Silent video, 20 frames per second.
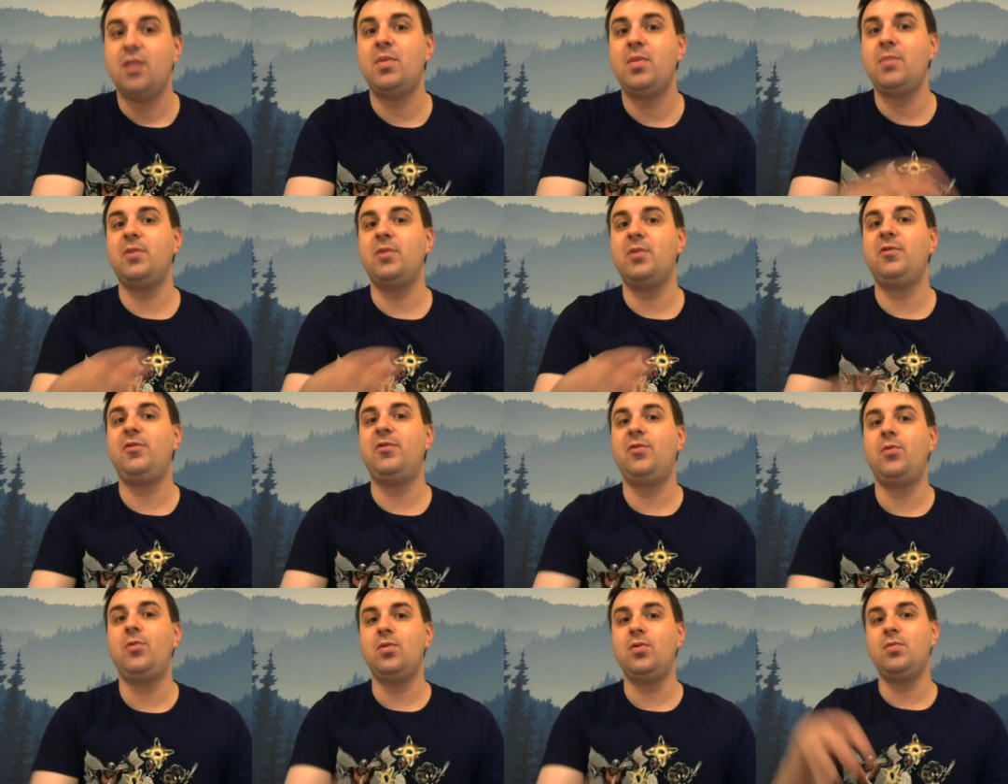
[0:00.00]
but
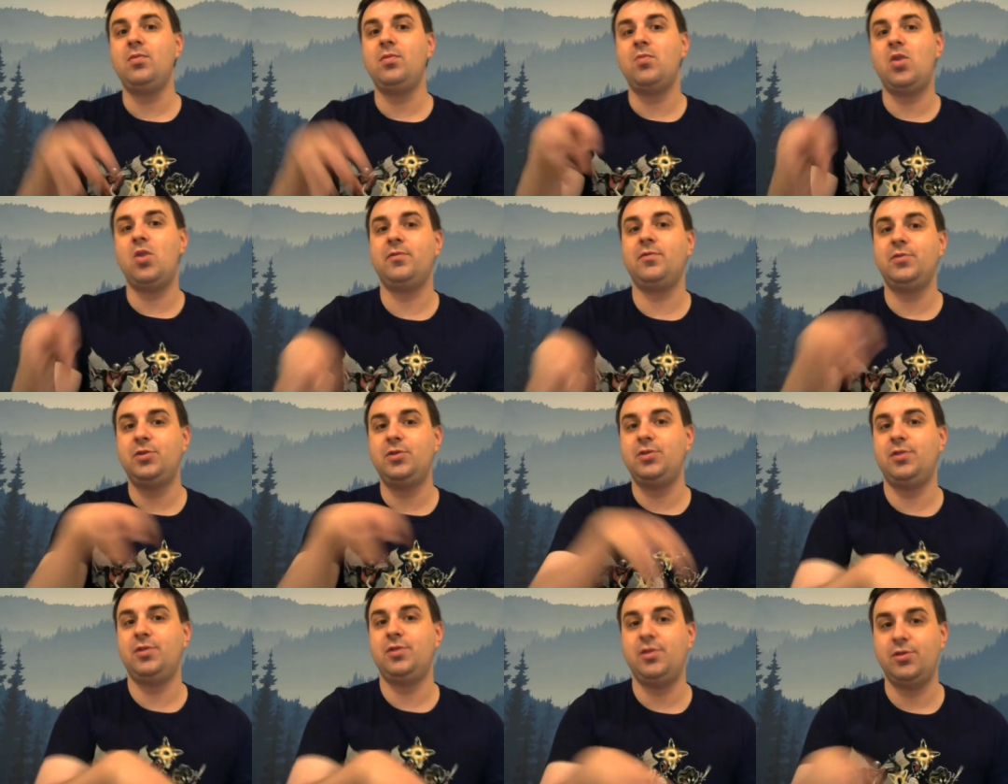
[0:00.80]
before Marvel
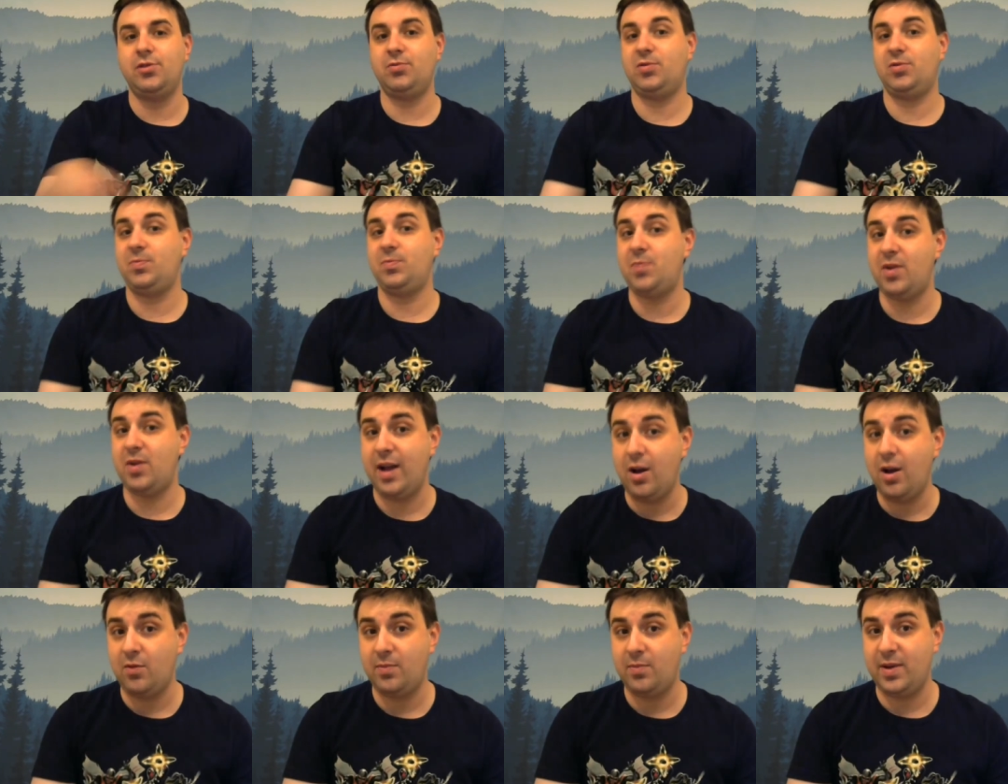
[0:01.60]
Studios was
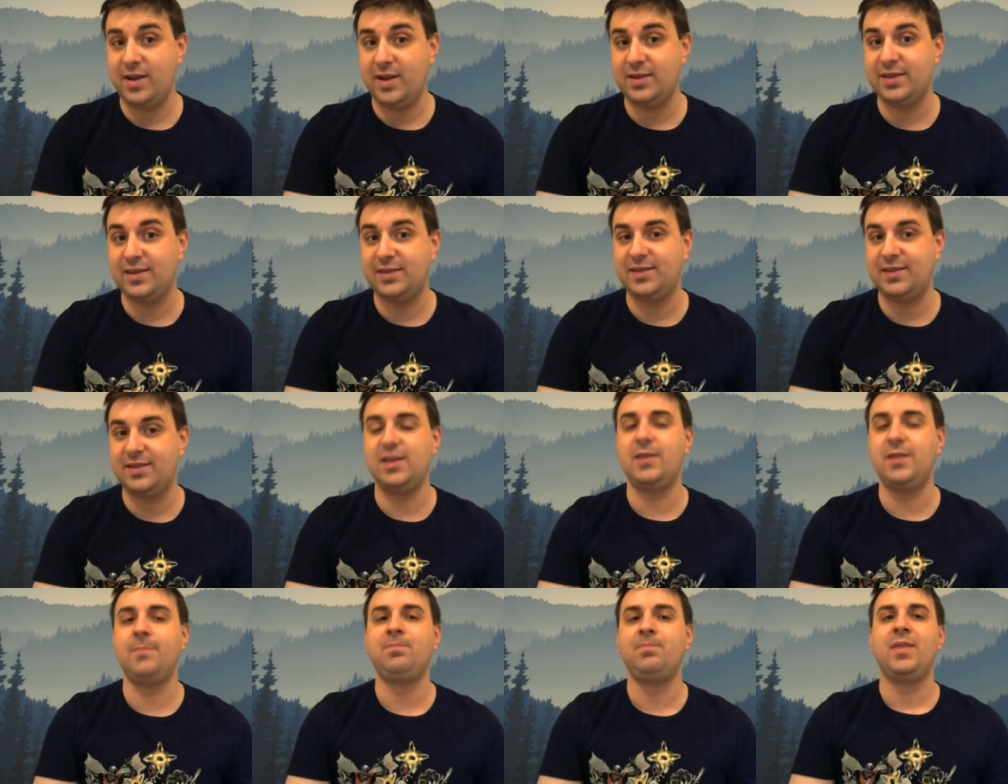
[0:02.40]
bought out by
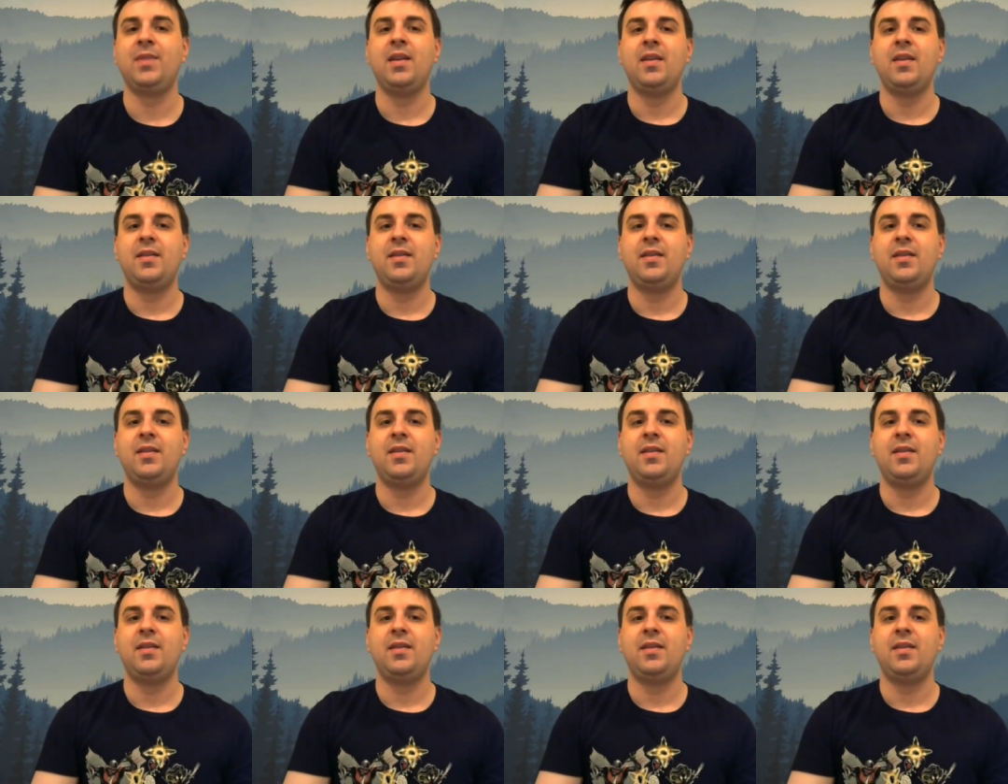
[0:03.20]
Disney,